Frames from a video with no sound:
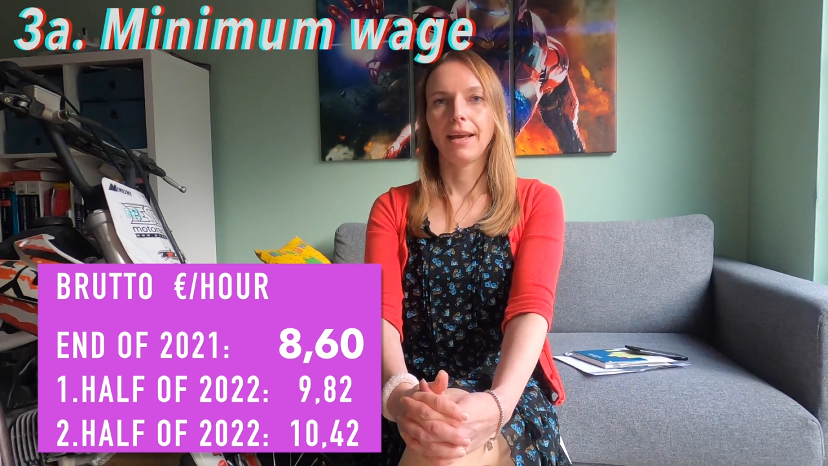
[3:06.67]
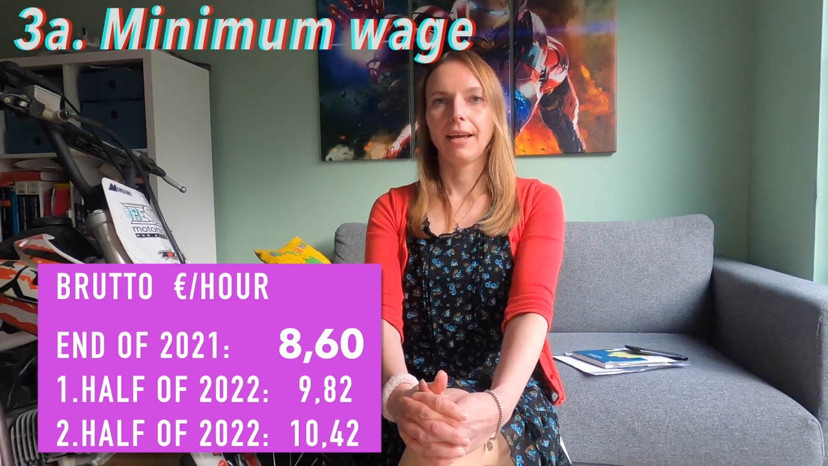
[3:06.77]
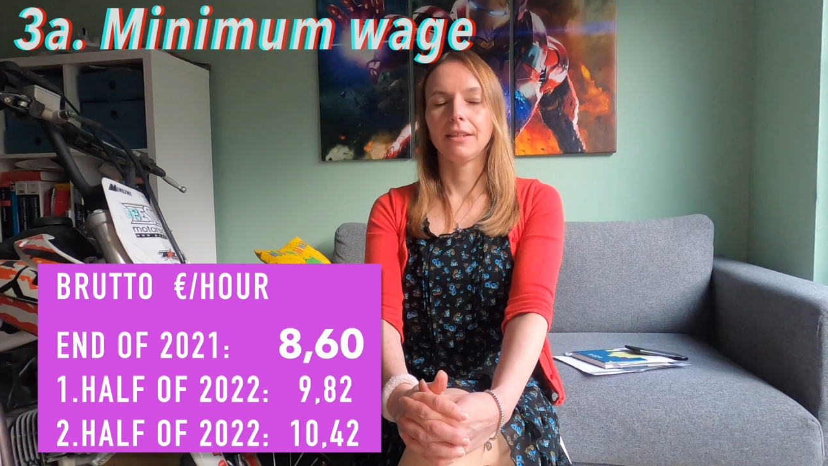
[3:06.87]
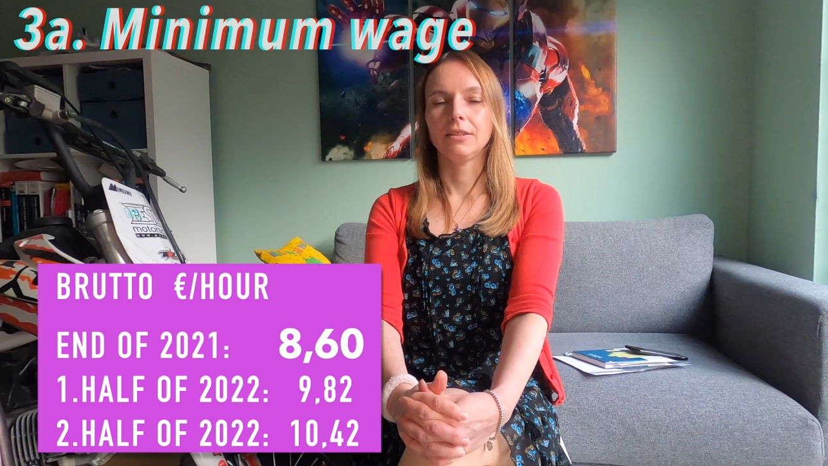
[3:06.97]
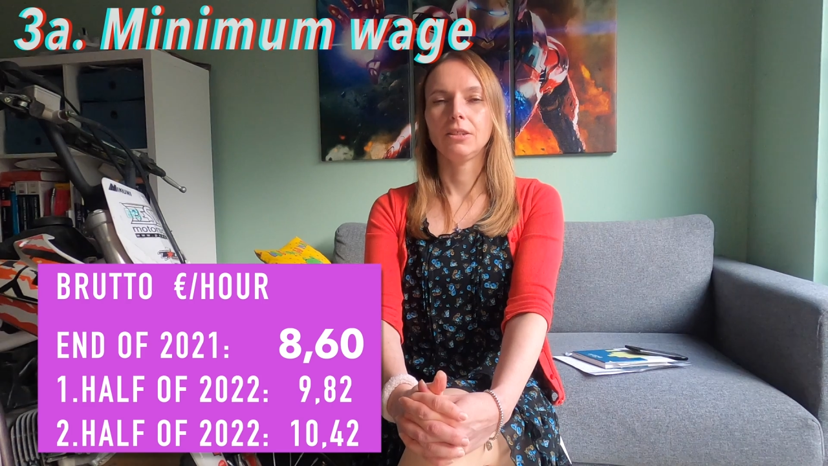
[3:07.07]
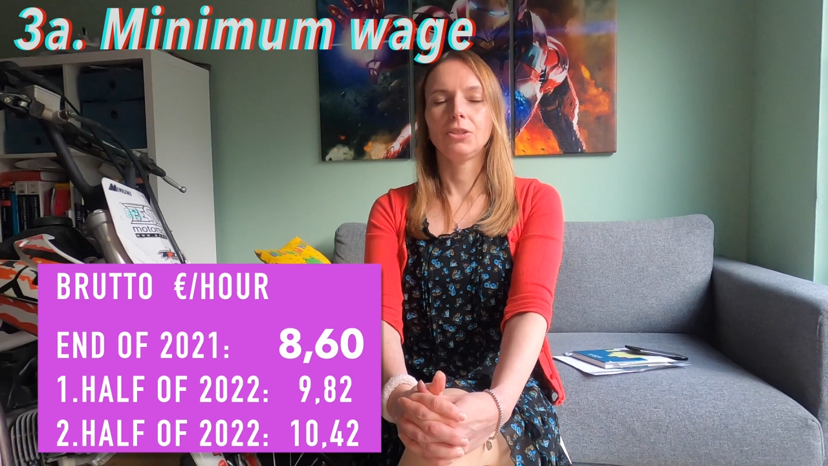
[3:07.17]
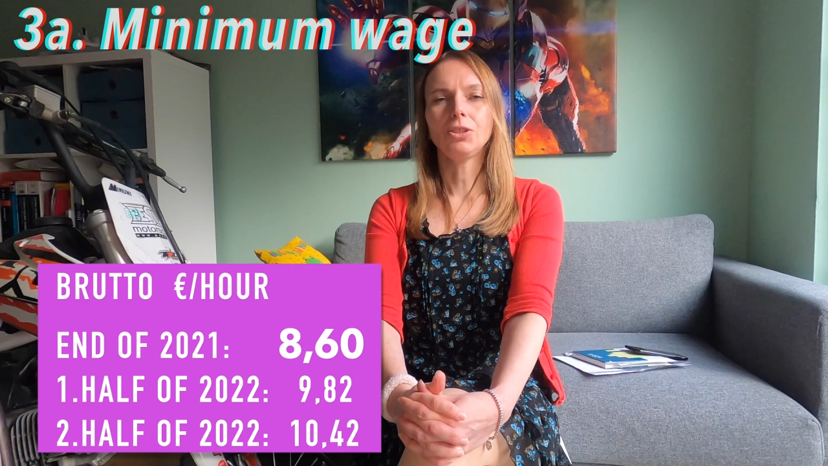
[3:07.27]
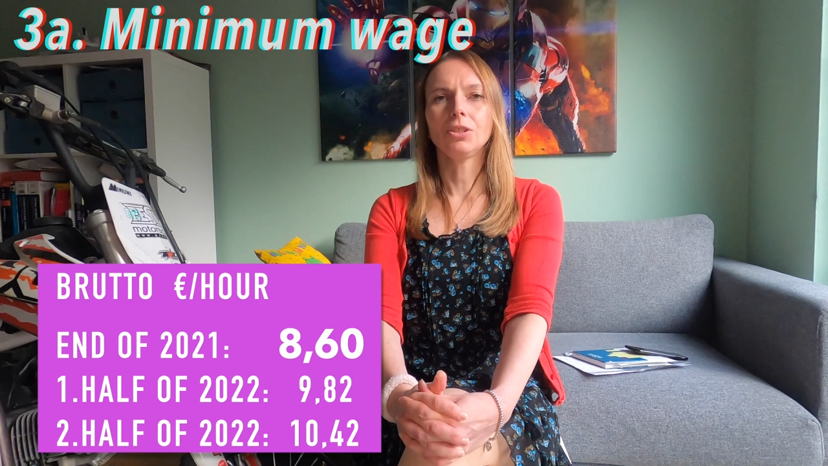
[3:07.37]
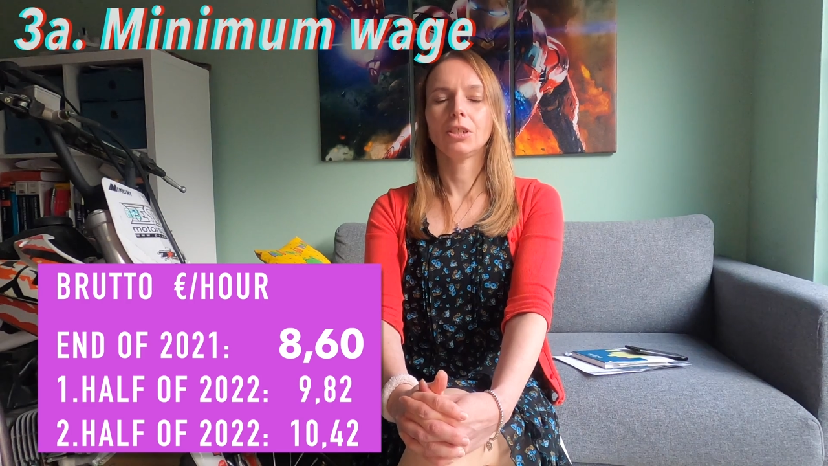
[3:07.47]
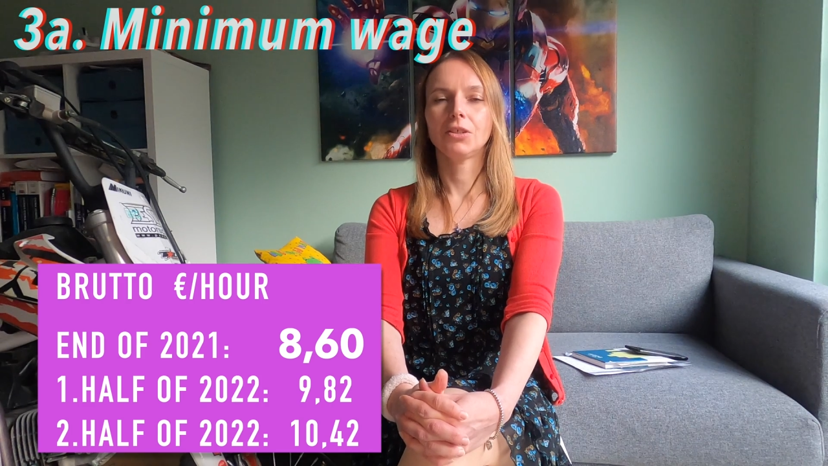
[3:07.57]
and it
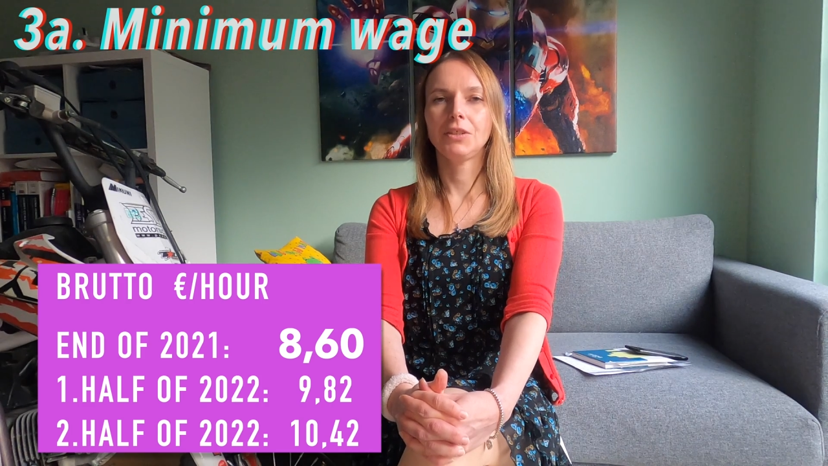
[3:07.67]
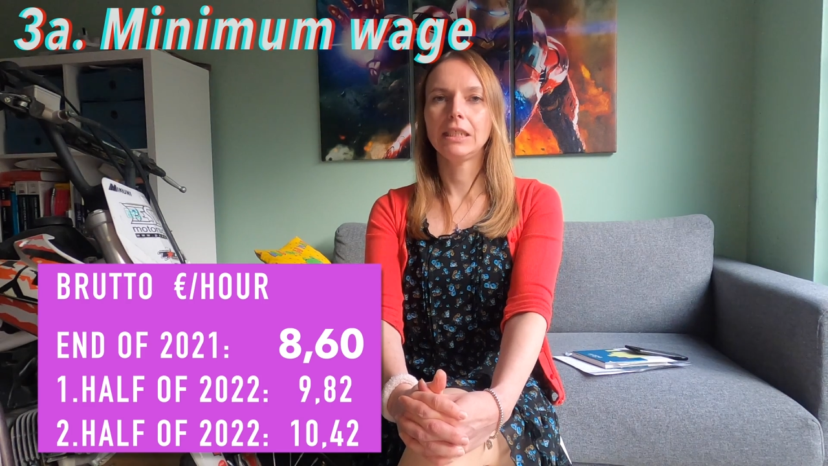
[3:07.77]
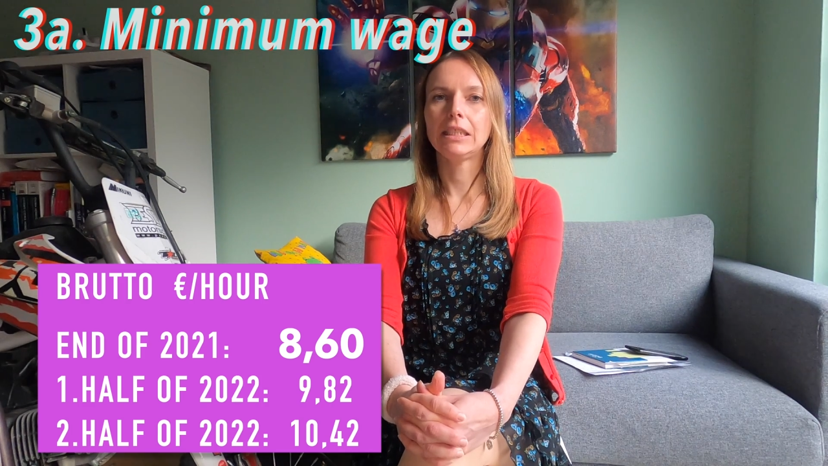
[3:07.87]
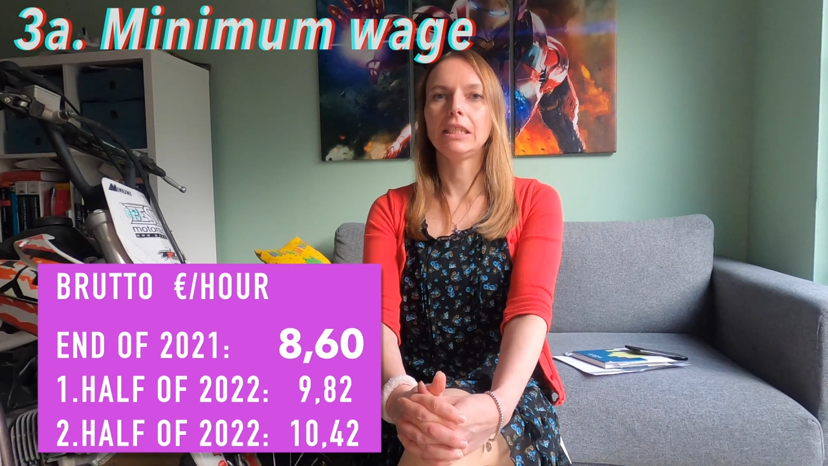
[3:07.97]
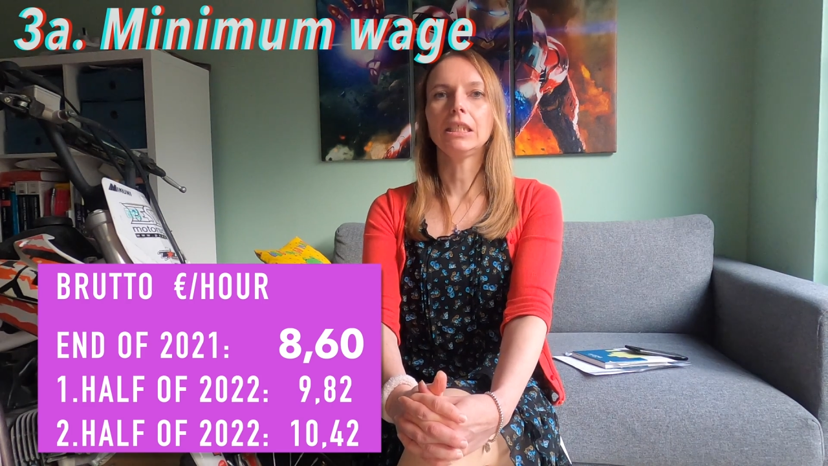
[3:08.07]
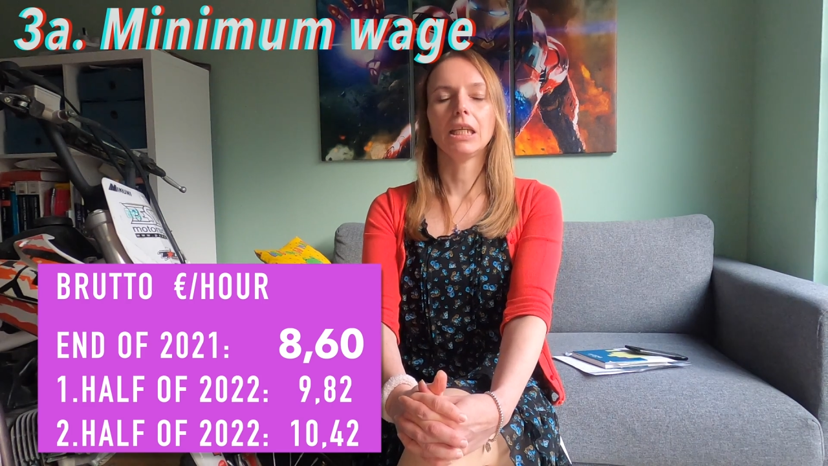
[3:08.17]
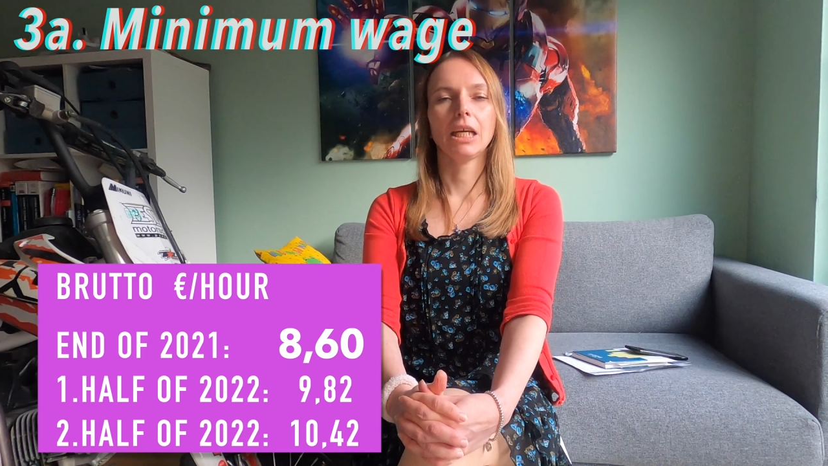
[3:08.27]
is increasing